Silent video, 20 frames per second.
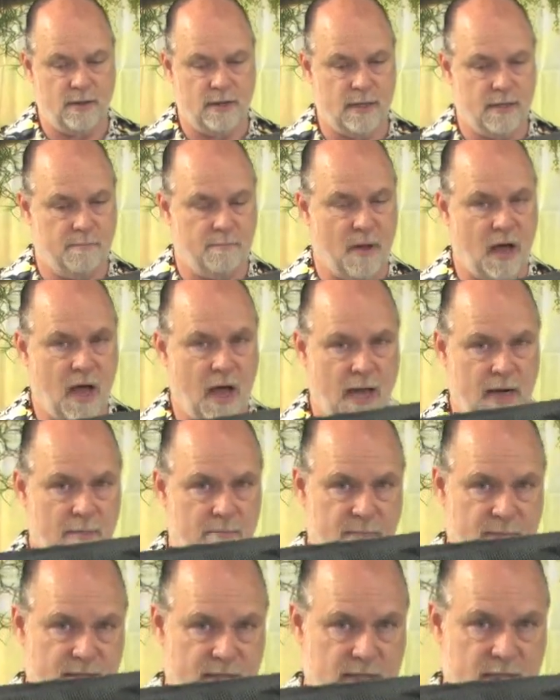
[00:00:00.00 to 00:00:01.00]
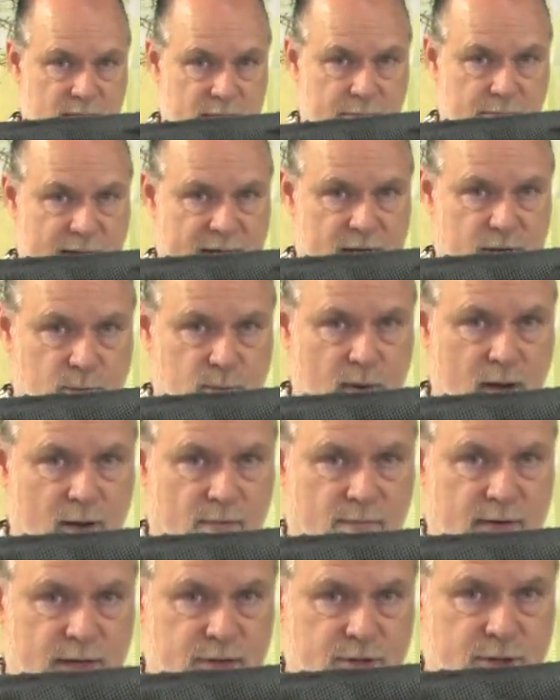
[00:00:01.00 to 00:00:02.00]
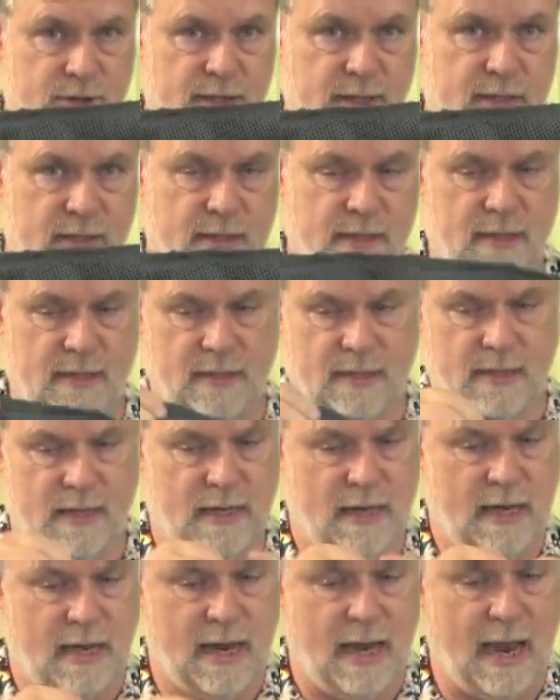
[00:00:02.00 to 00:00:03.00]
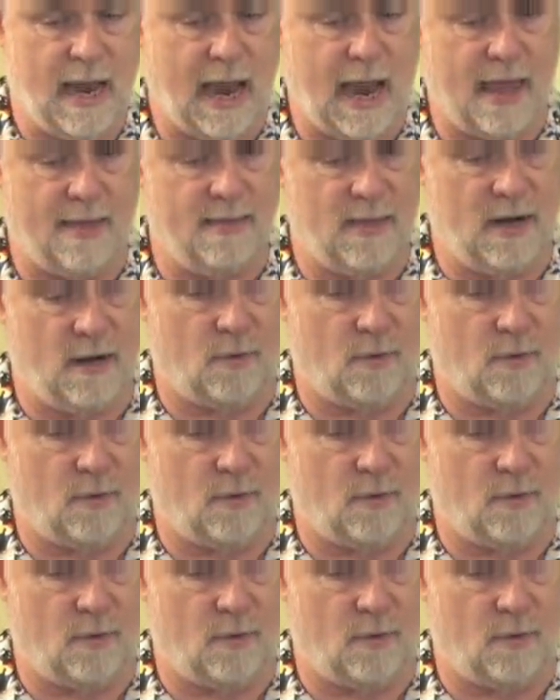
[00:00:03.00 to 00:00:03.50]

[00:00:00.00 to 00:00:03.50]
to the bottom, this is about 12 inches. And then